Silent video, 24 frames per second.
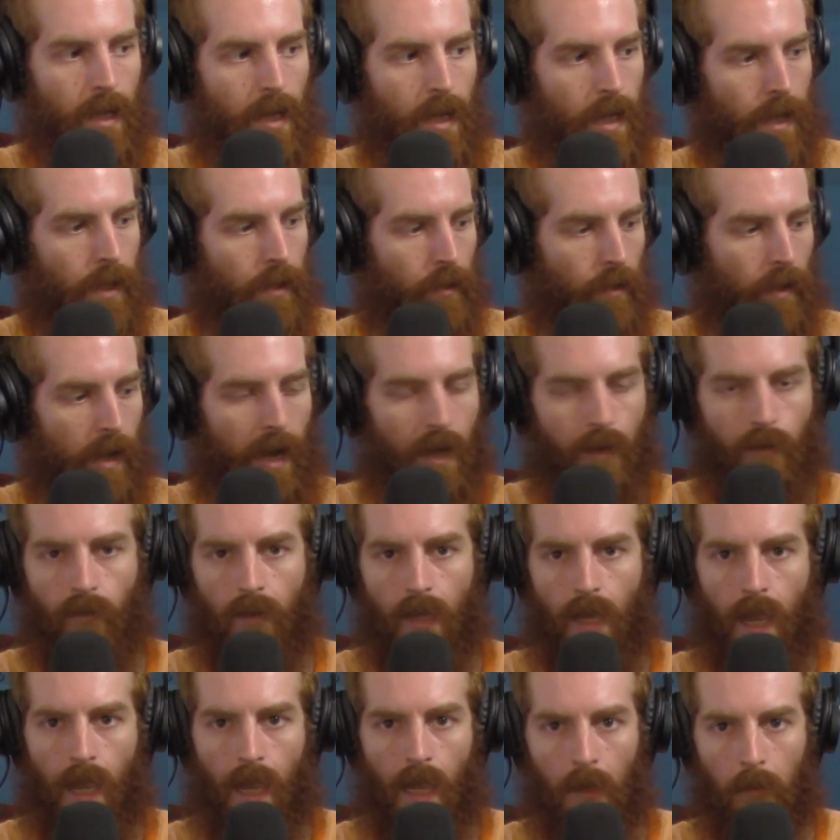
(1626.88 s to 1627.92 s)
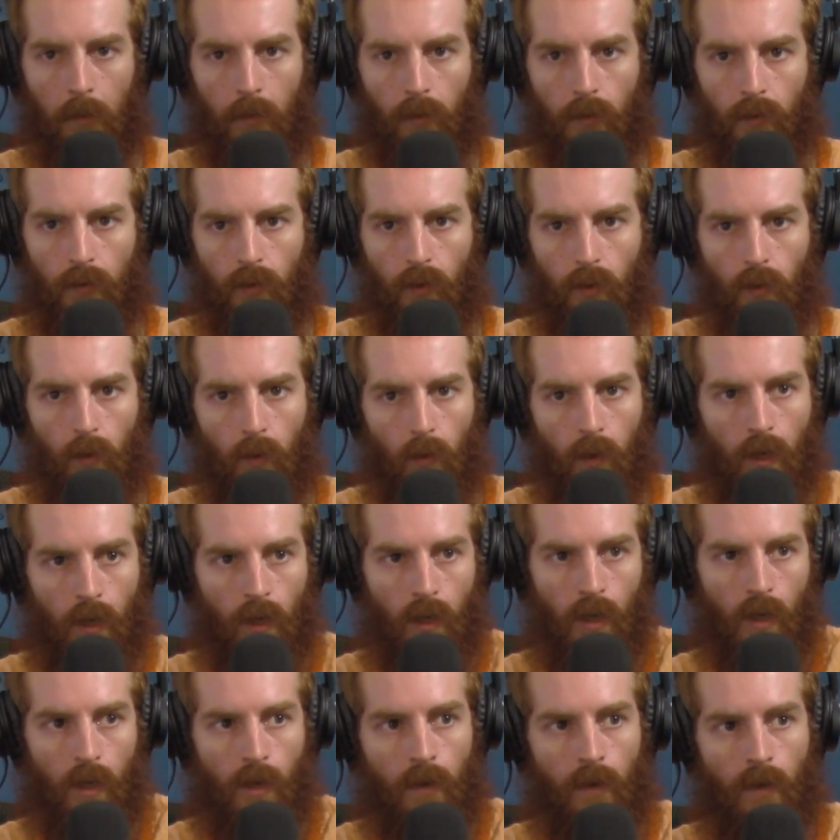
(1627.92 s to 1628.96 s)
And you're actually able to
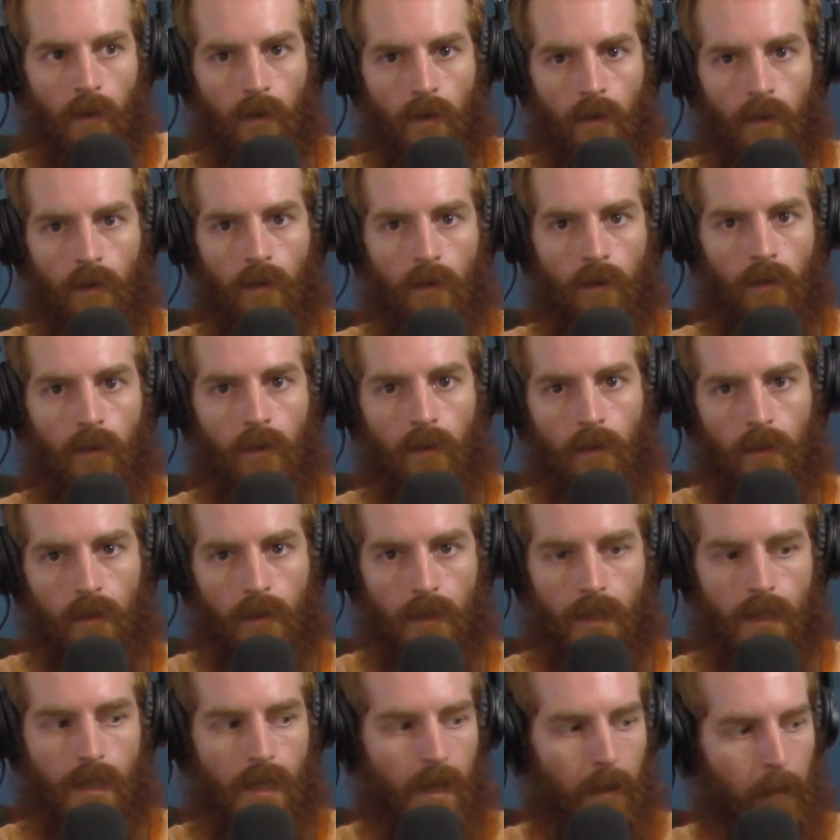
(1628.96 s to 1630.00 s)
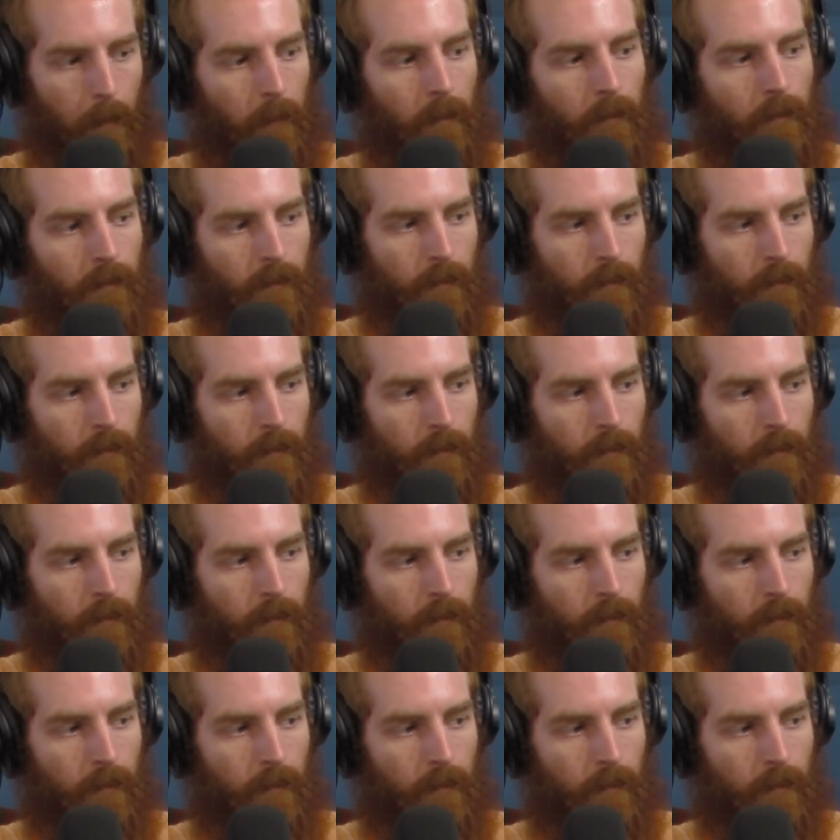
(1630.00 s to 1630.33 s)
dip